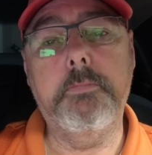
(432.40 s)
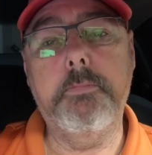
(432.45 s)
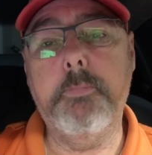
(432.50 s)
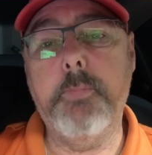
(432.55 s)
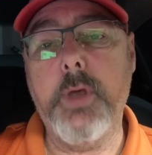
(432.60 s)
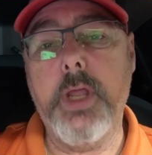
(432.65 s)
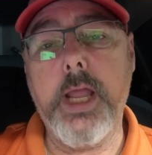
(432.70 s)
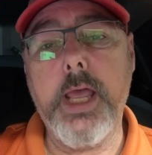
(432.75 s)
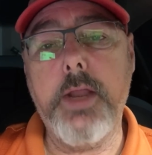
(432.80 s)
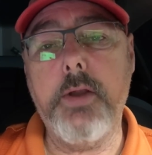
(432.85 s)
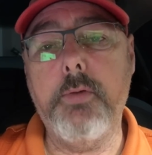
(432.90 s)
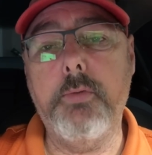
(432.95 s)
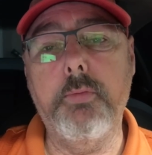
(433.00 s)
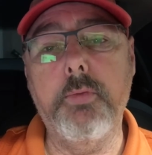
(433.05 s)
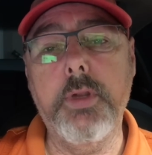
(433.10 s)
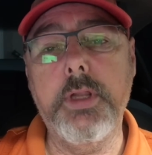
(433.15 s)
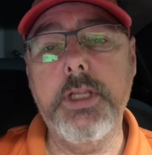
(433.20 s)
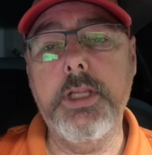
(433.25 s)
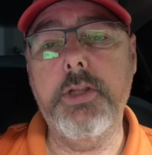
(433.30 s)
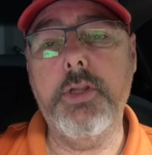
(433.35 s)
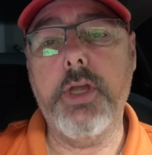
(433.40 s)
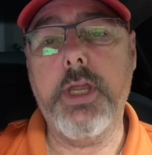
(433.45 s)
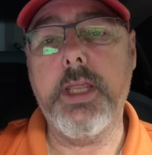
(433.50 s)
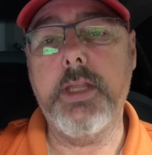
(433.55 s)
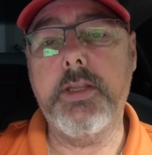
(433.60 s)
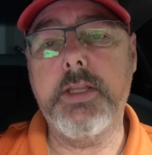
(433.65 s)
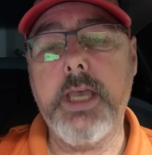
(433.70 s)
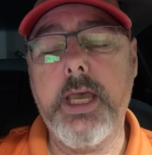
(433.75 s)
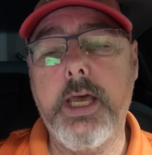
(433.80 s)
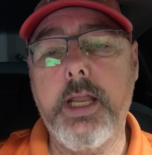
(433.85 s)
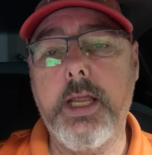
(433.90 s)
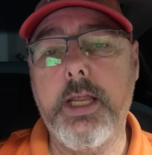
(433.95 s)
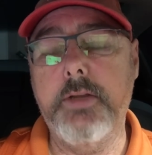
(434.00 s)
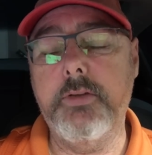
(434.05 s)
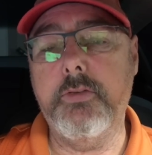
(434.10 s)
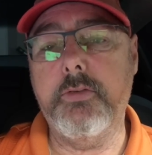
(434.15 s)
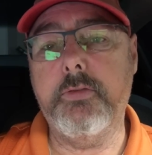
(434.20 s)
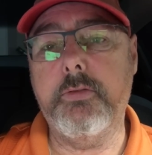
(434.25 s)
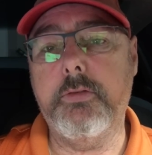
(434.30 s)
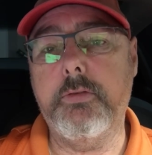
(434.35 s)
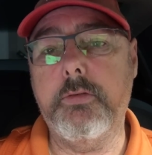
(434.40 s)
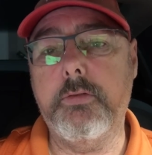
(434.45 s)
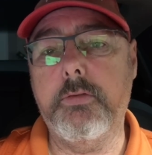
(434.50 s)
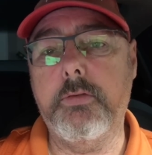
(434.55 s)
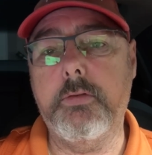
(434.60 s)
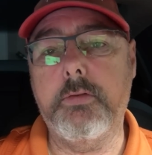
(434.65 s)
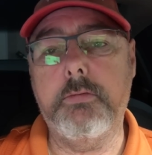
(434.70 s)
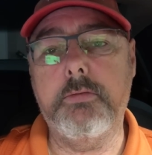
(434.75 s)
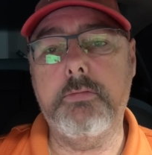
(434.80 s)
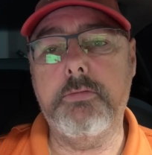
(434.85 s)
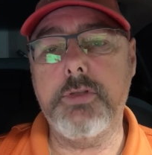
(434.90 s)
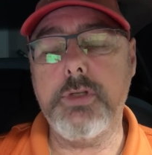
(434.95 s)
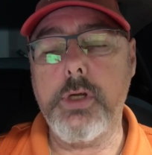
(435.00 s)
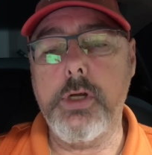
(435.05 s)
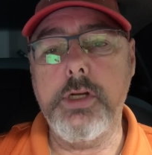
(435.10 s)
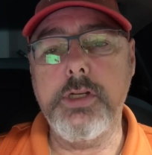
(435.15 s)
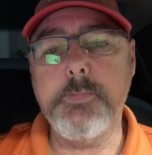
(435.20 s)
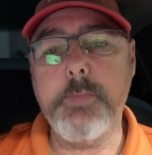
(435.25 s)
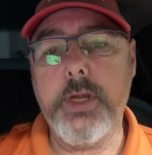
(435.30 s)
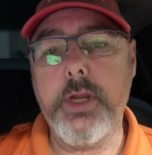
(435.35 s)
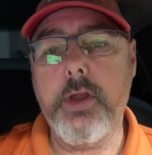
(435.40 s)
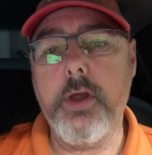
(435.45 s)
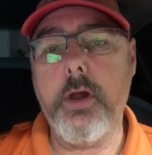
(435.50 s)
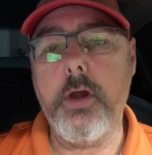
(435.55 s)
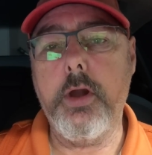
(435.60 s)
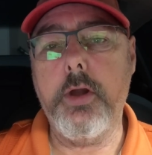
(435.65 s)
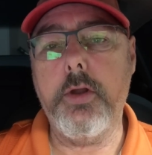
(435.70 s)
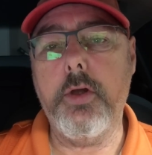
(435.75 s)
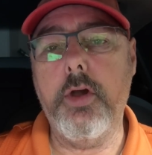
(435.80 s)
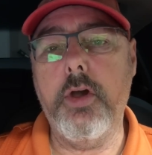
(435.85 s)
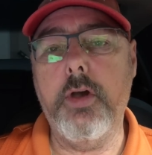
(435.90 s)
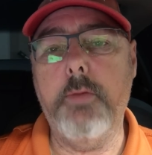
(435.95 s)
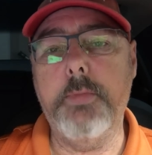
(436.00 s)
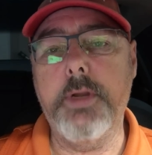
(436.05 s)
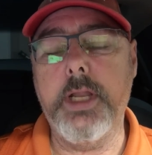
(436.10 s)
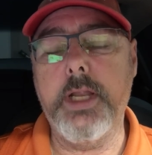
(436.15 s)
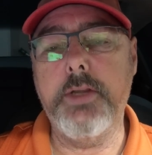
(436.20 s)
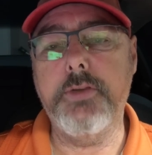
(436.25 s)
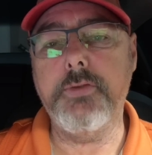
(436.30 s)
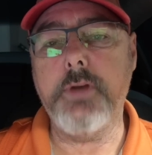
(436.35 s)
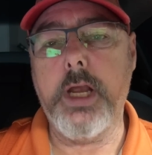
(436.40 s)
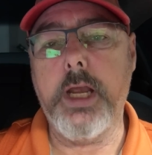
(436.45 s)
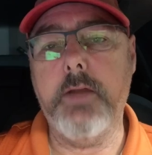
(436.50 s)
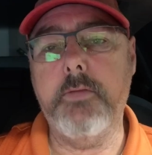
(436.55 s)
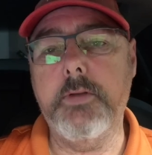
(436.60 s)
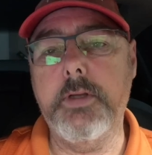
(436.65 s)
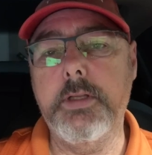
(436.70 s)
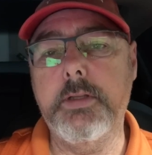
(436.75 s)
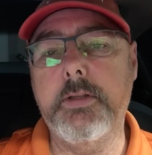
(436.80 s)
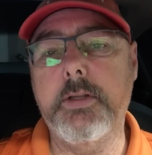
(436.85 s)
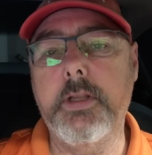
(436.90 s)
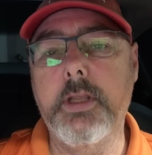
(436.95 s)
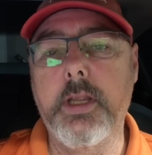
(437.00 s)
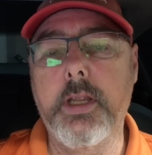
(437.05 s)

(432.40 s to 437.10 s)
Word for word: but I don't really look at that. I just charge my car at home and I drive it.